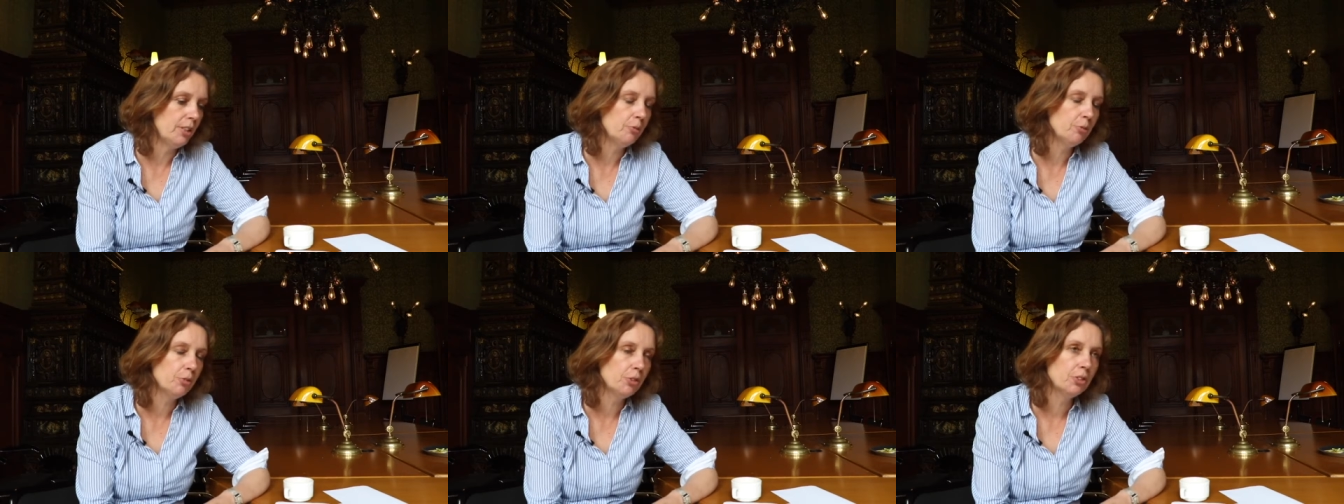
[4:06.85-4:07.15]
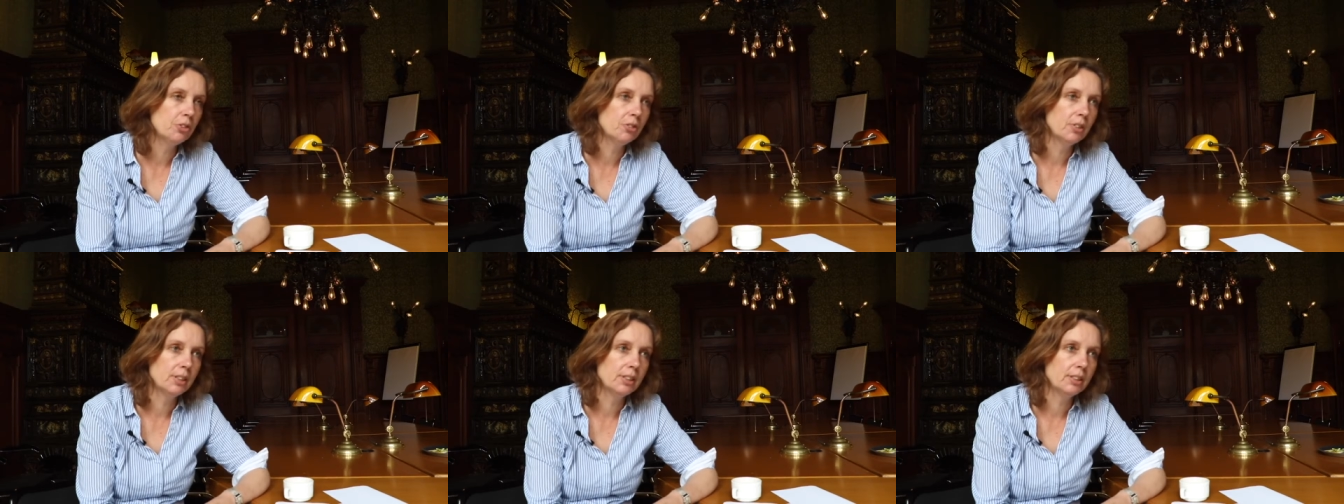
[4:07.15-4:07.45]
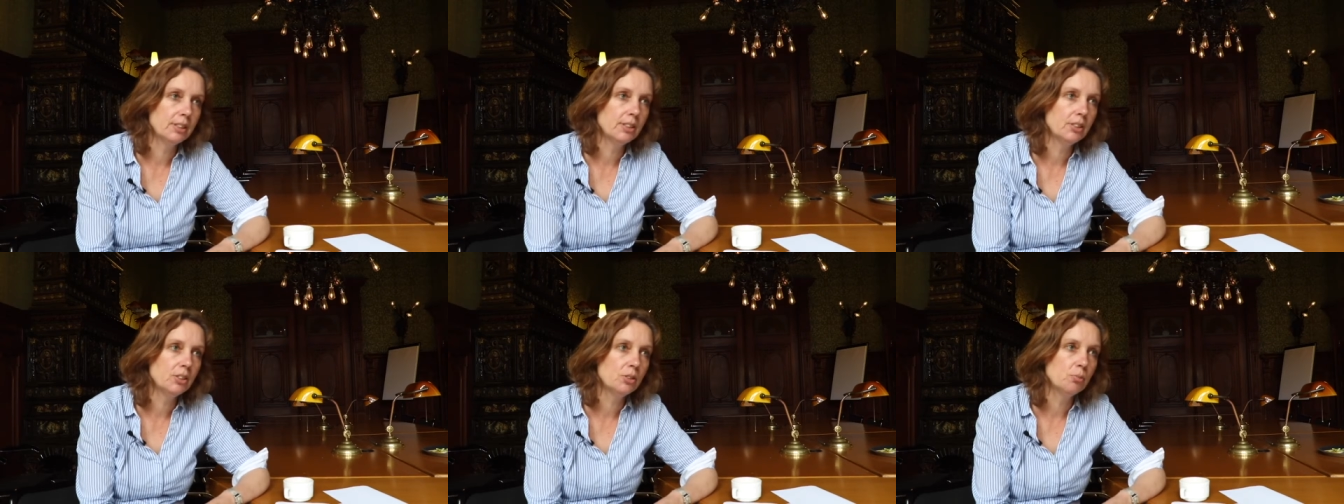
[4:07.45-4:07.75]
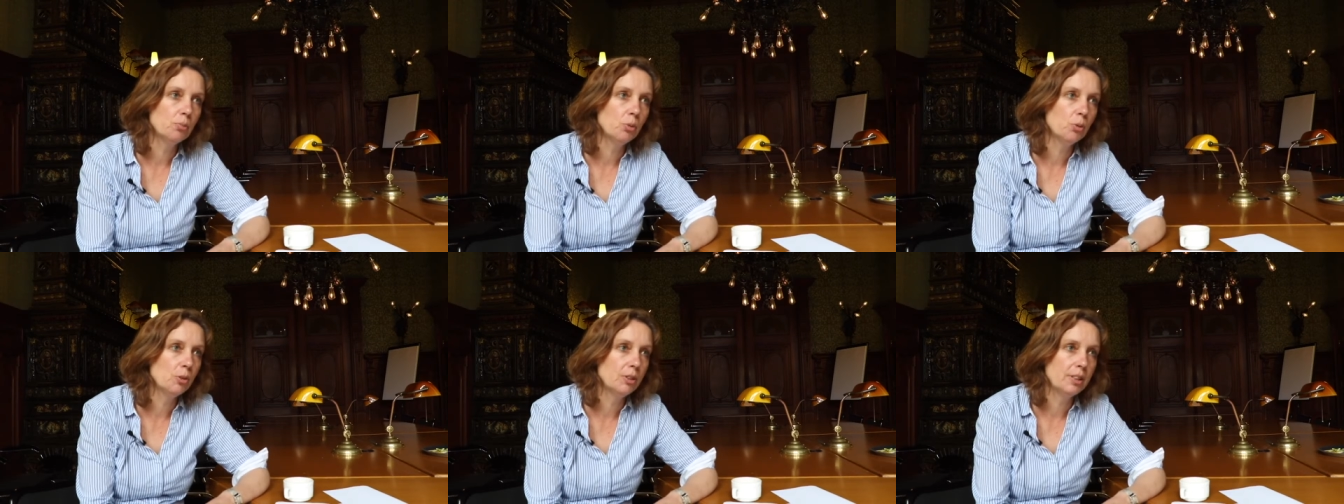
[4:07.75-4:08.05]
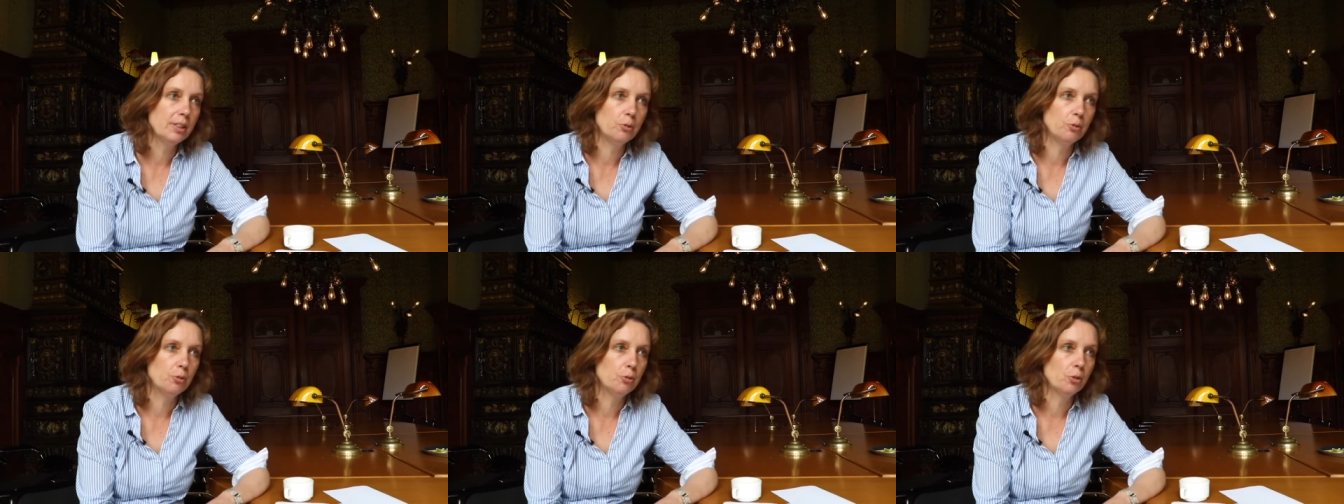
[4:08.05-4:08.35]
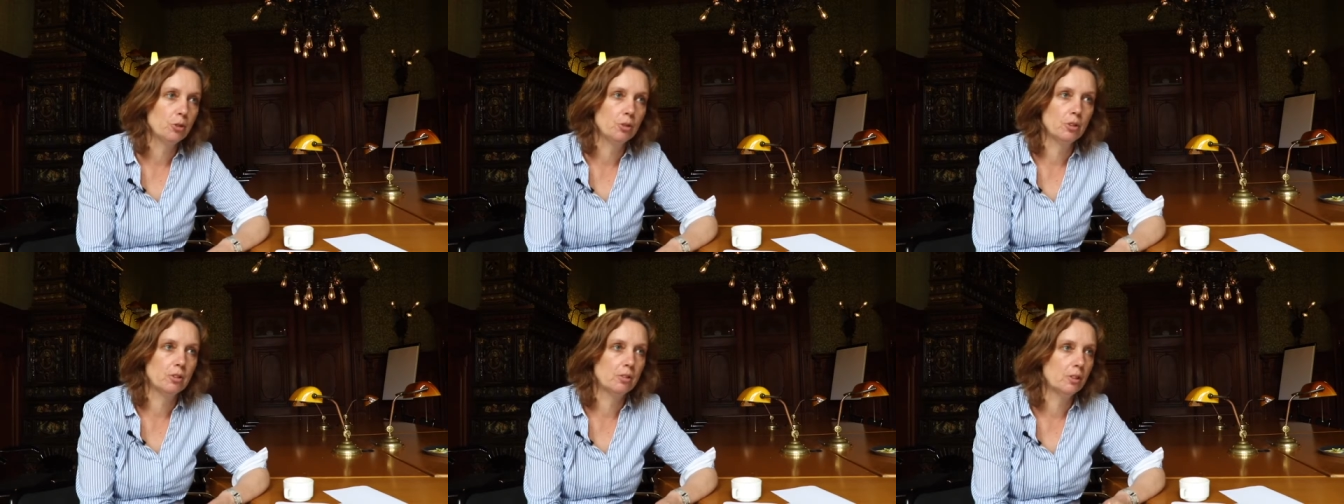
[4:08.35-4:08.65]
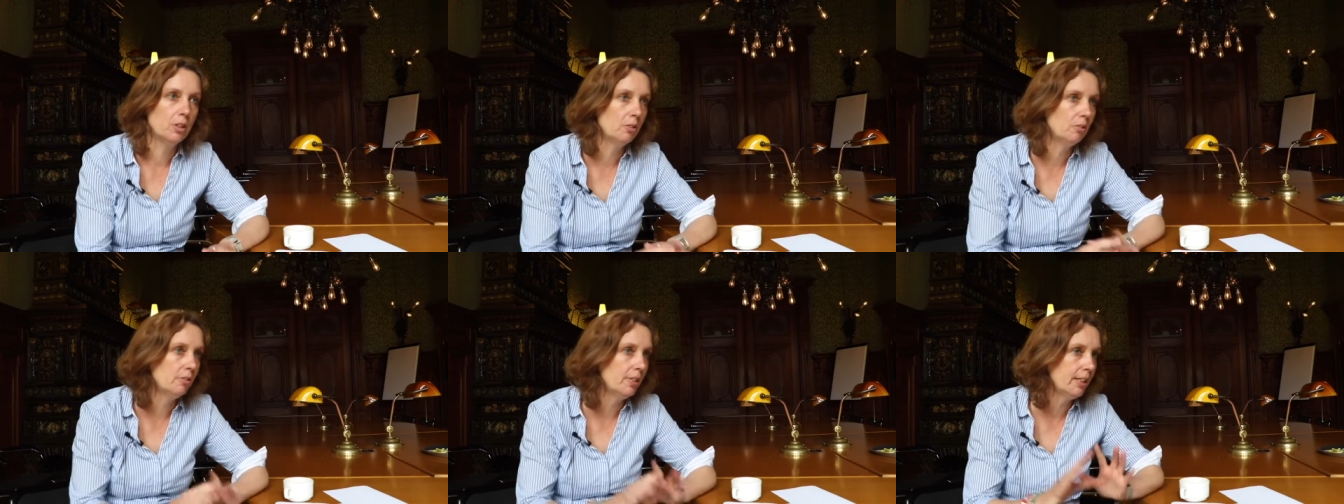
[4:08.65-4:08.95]
infrastructures more than
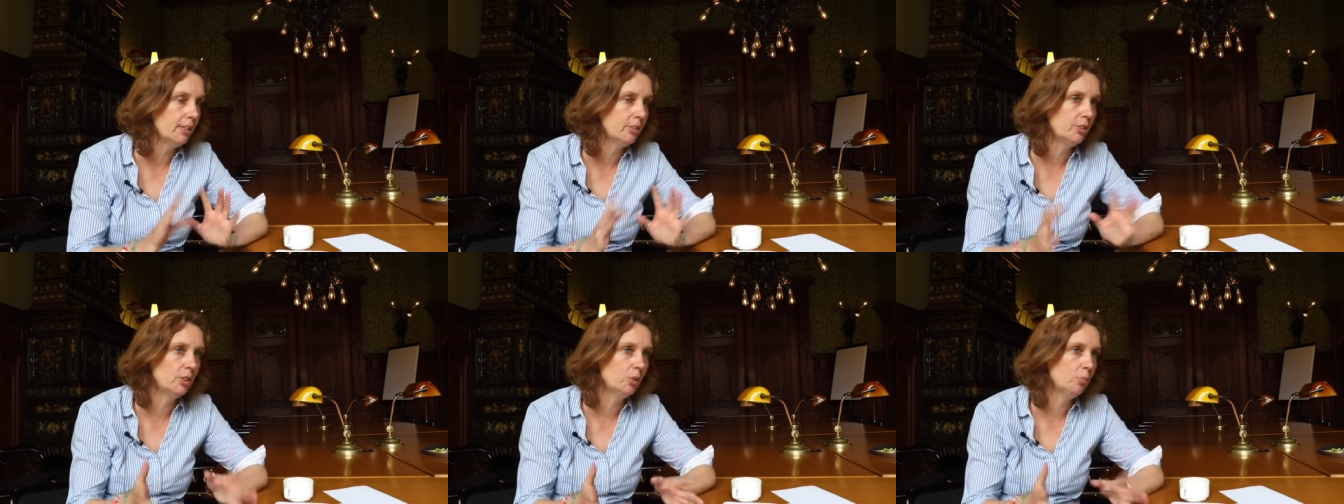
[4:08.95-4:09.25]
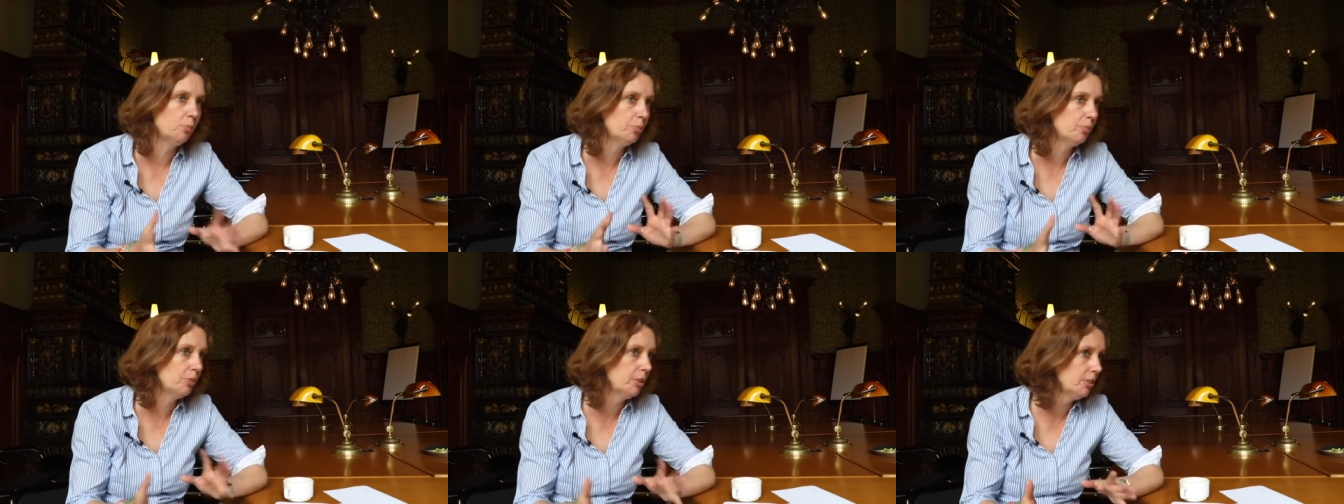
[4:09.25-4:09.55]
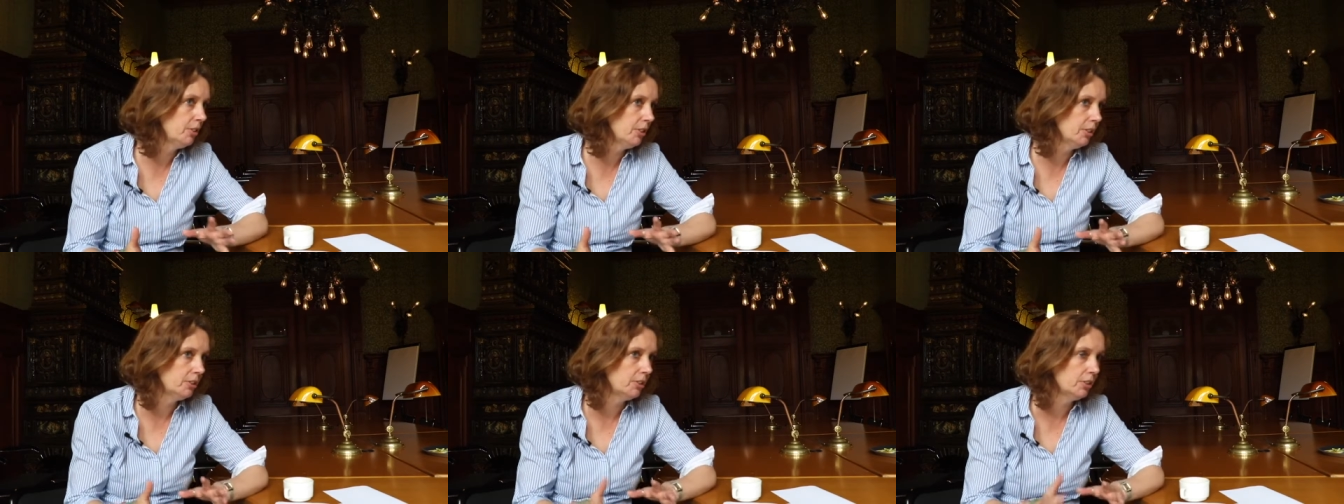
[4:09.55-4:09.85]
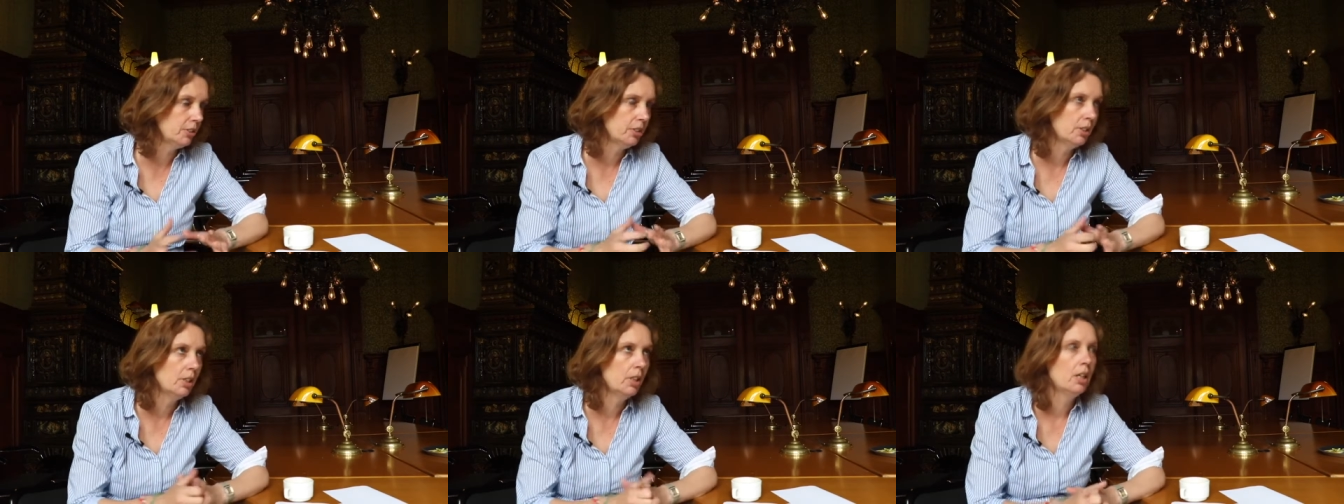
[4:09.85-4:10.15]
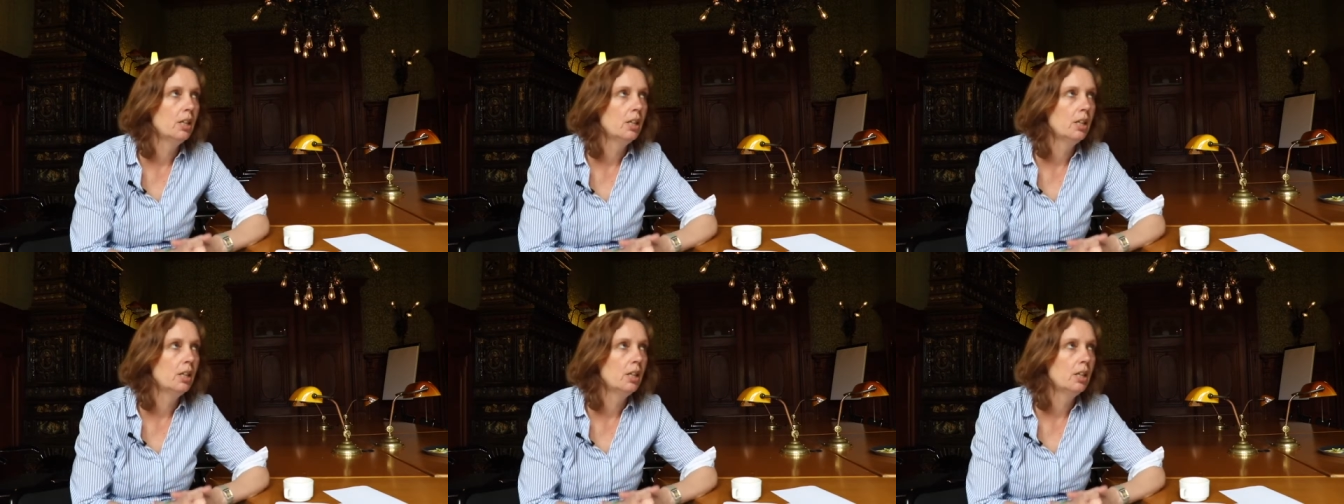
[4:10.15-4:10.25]
for a regular product